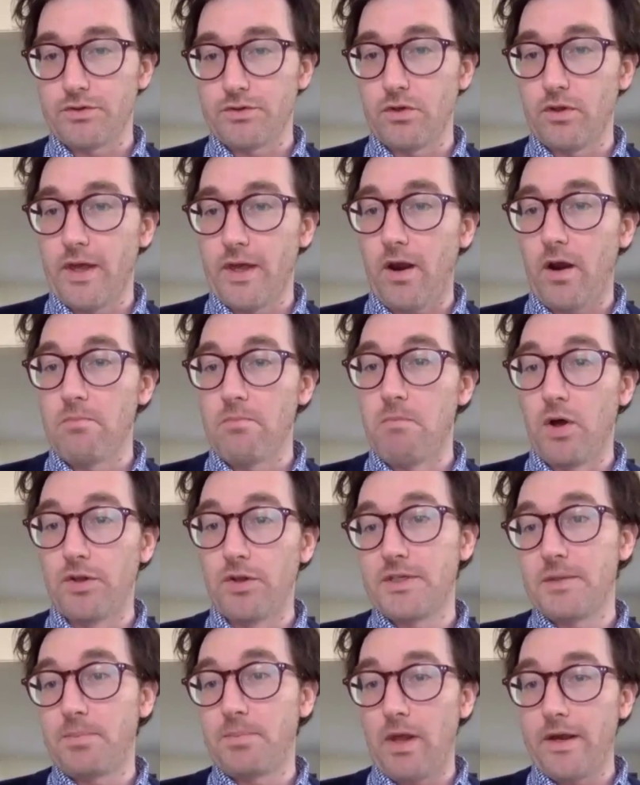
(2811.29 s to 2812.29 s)
So like, are
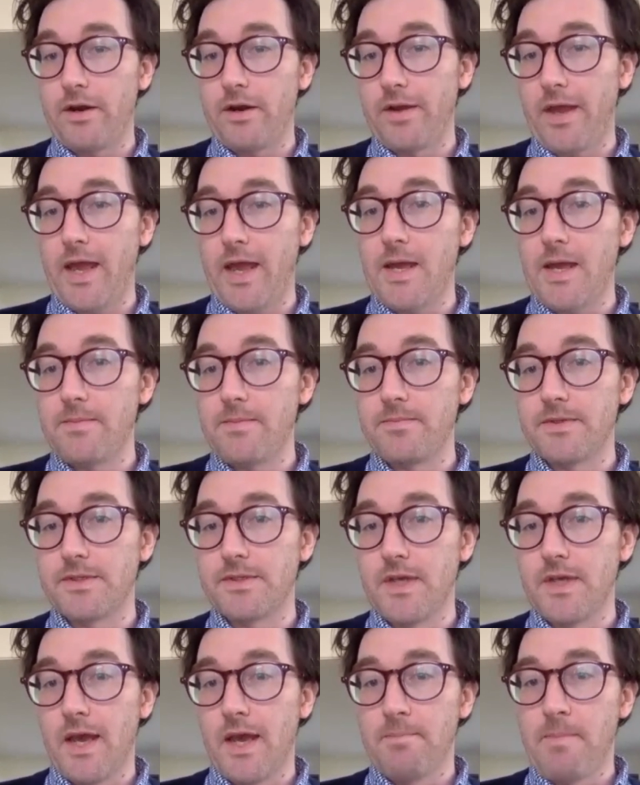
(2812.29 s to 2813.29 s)
multiplayer games
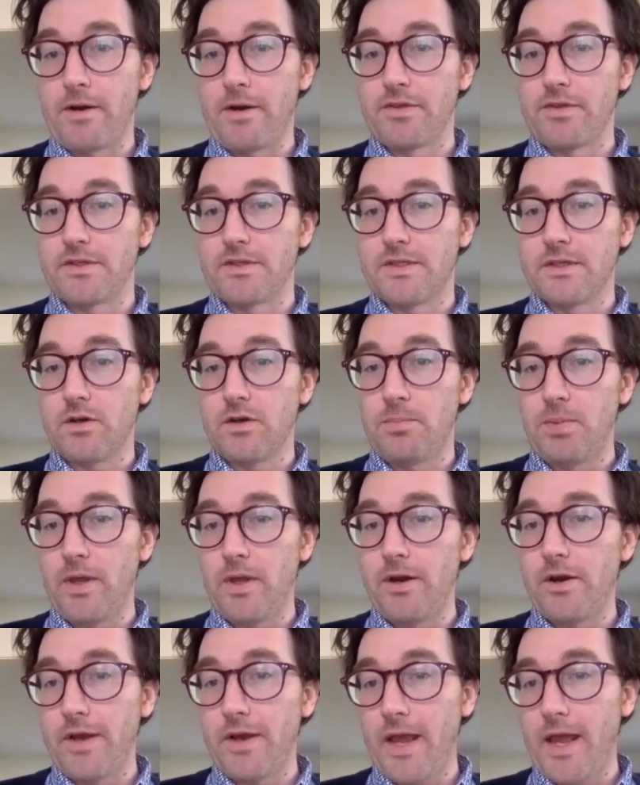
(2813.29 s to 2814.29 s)
better than single
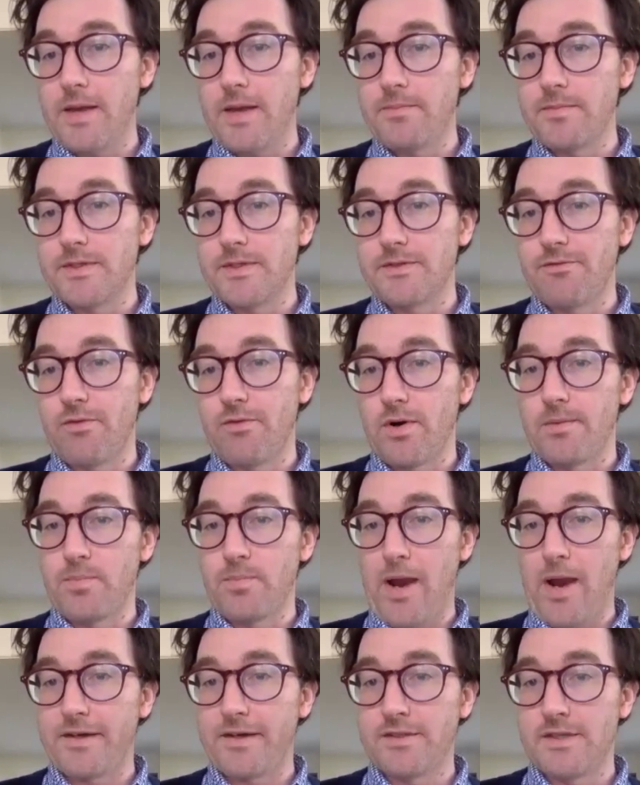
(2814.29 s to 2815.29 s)
player games for
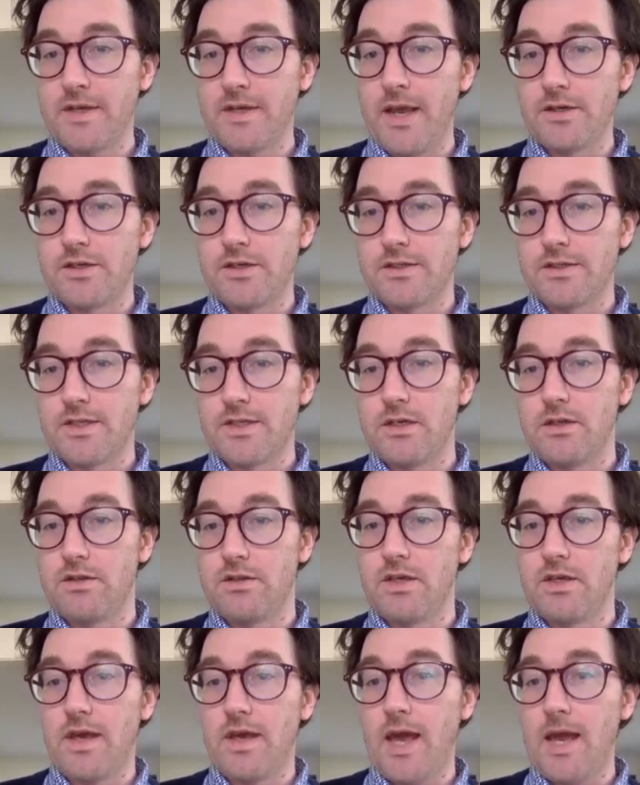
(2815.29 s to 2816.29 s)
practicing agency? Do you
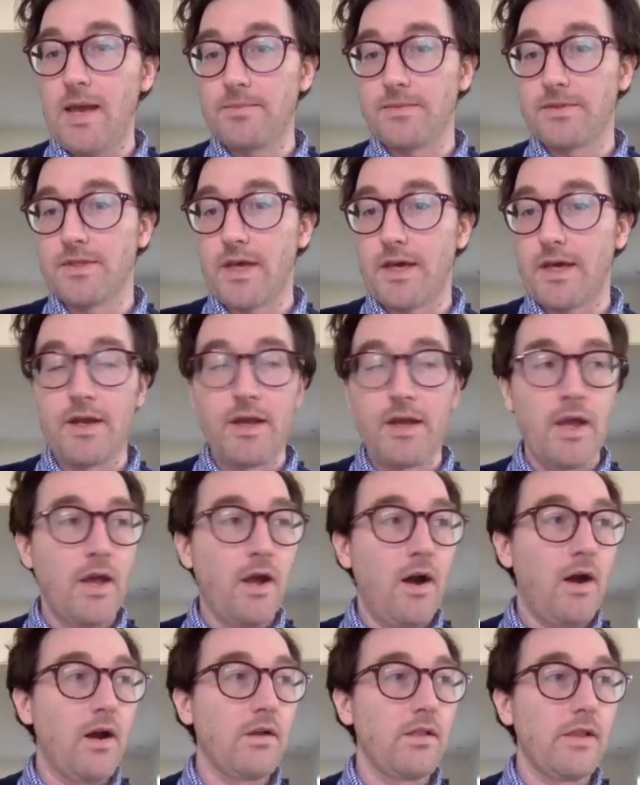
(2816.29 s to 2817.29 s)
think games that
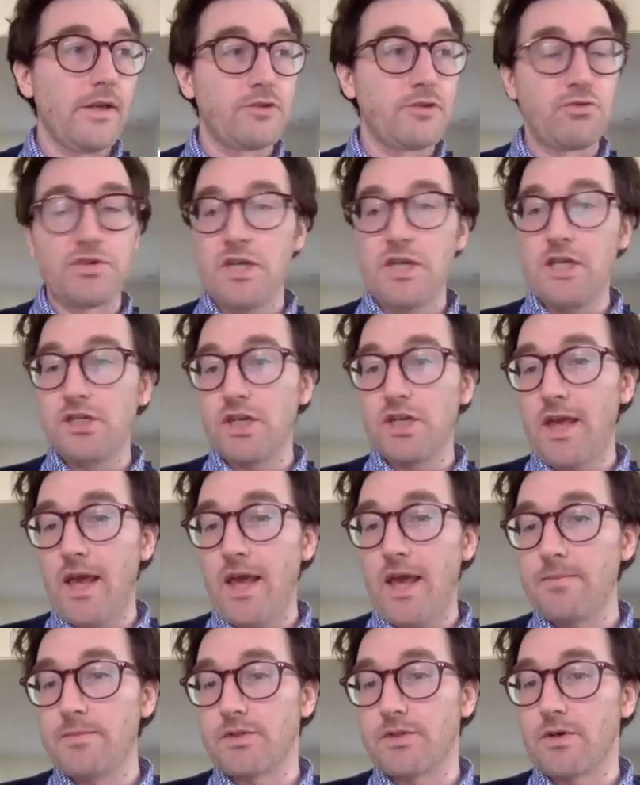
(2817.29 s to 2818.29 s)
are like strategic
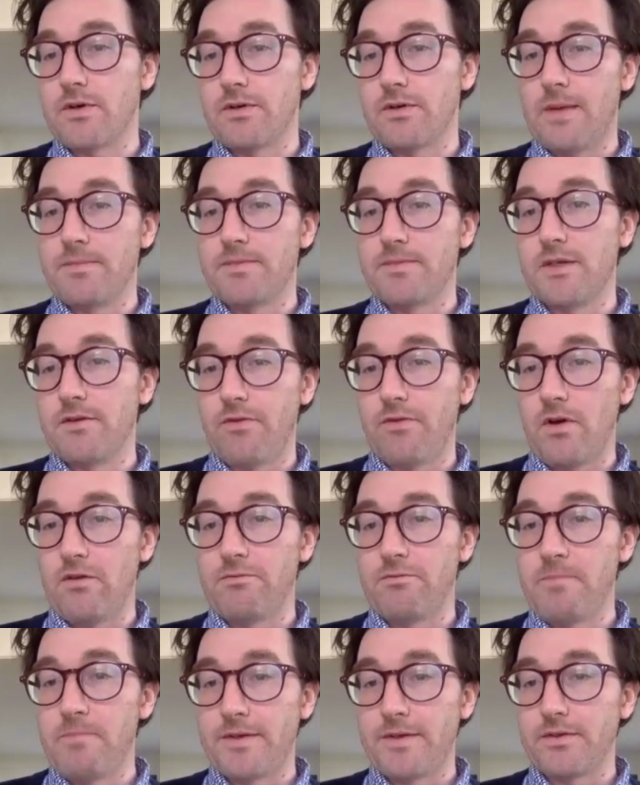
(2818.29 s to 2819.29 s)
games or games that
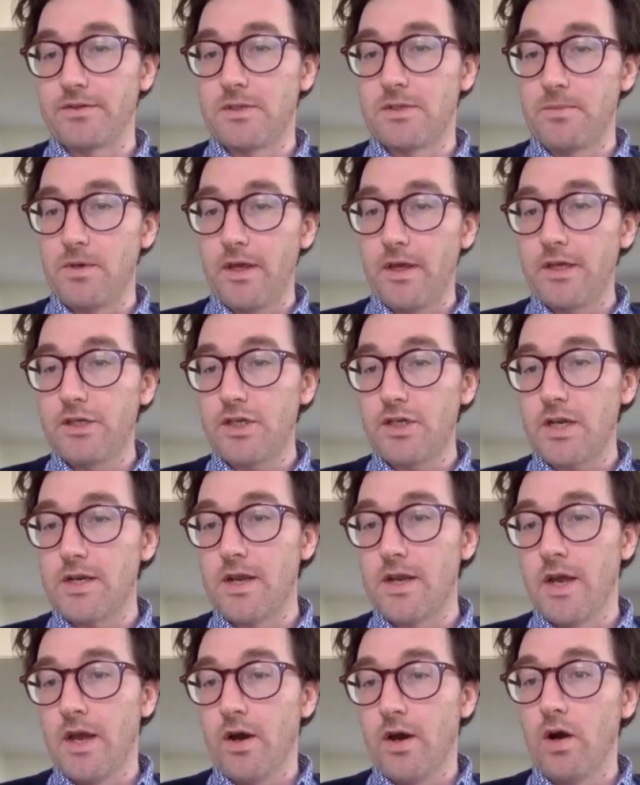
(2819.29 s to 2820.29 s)
involve mental stimulation
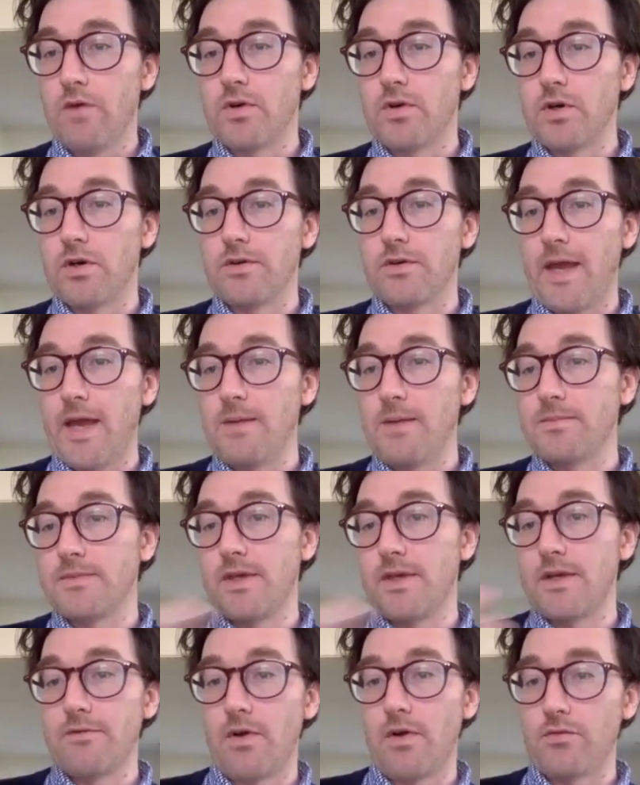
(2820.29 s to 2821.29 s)
over games
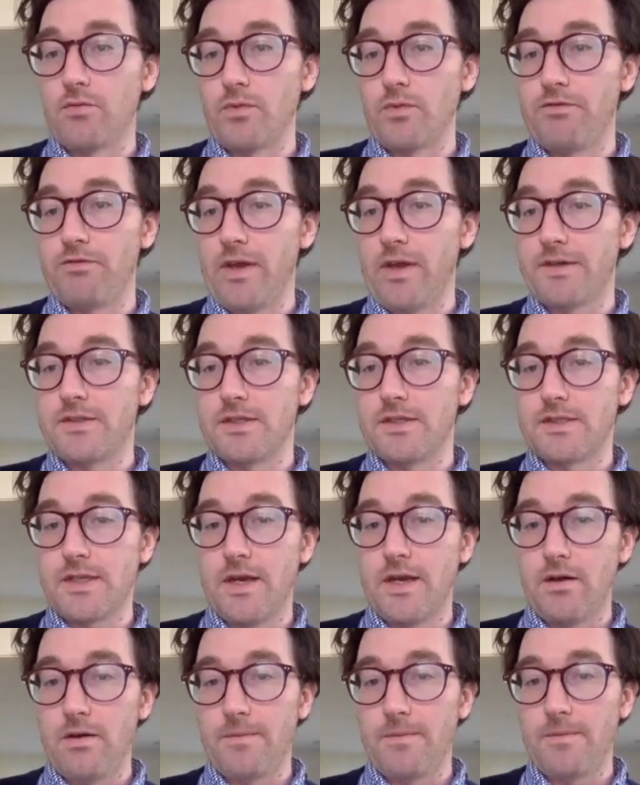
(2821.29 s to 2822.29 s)
that involve reflex and
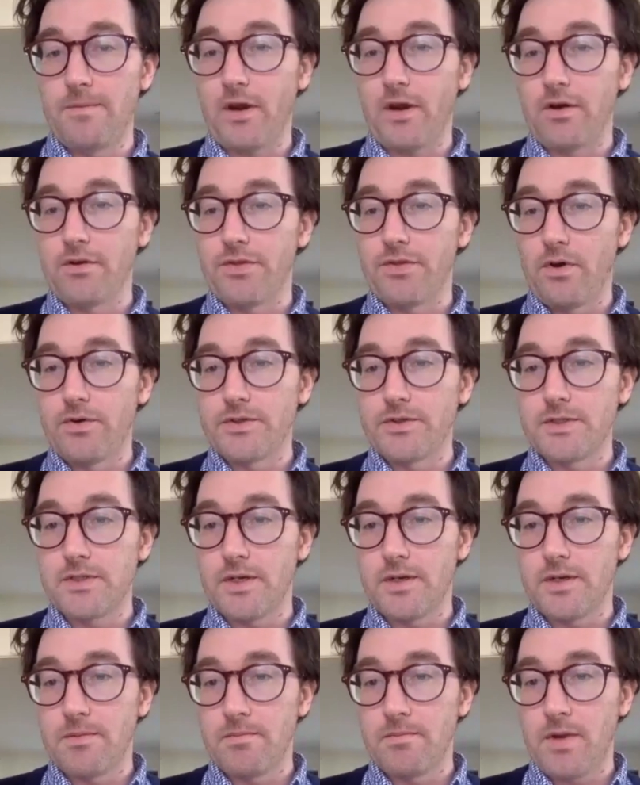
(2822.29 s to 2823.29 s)
skill, are those
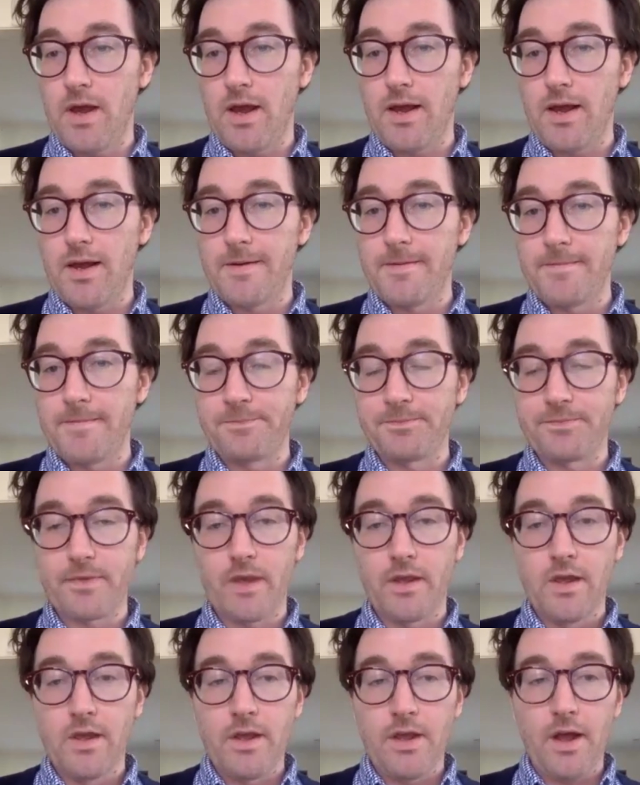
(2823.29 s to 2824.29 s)

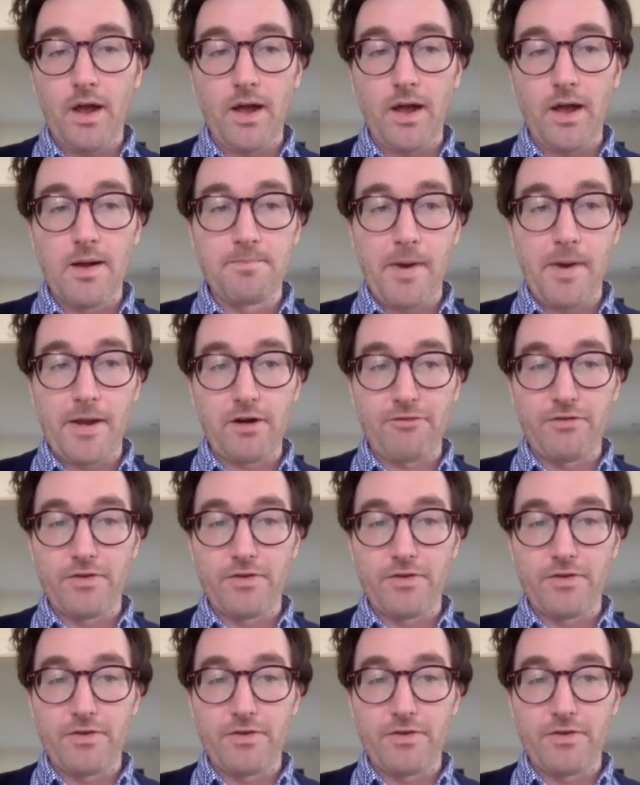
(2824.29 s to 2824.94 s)
better for